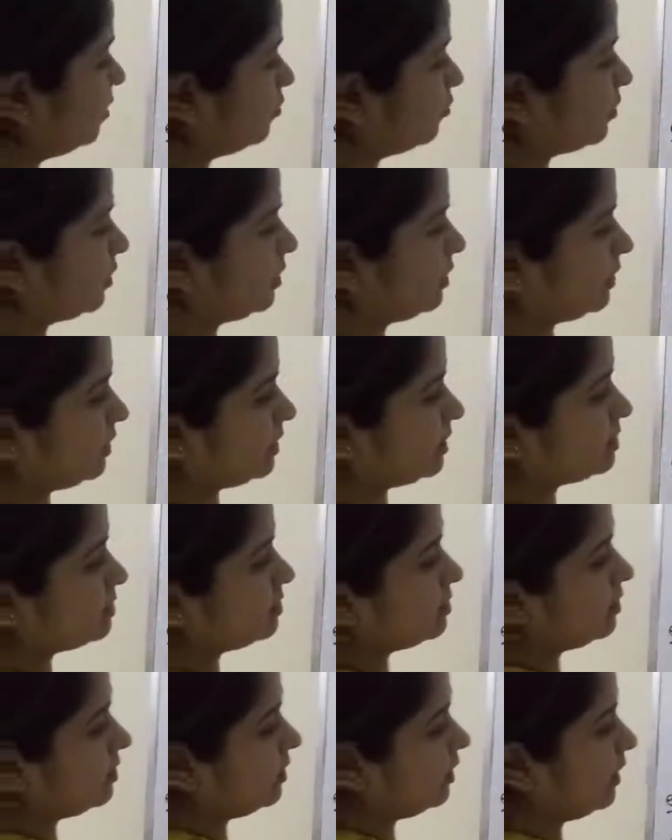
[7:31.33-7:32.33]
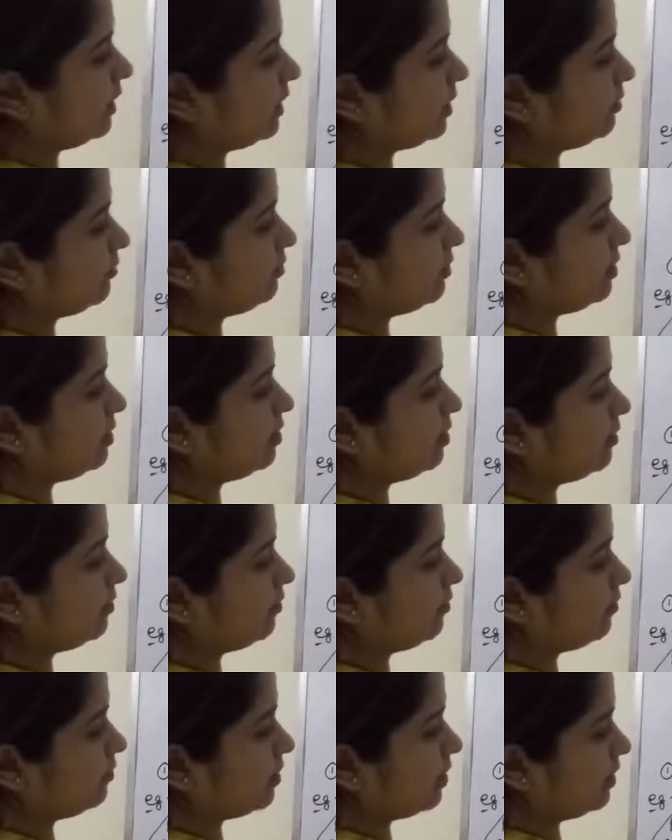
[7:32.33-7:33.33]
one is it will
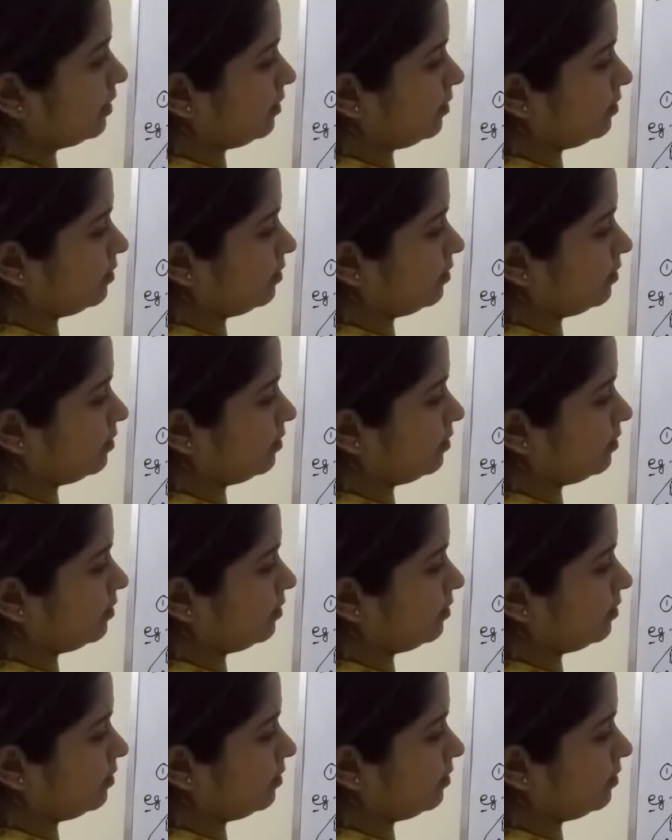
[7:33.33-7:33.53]
run.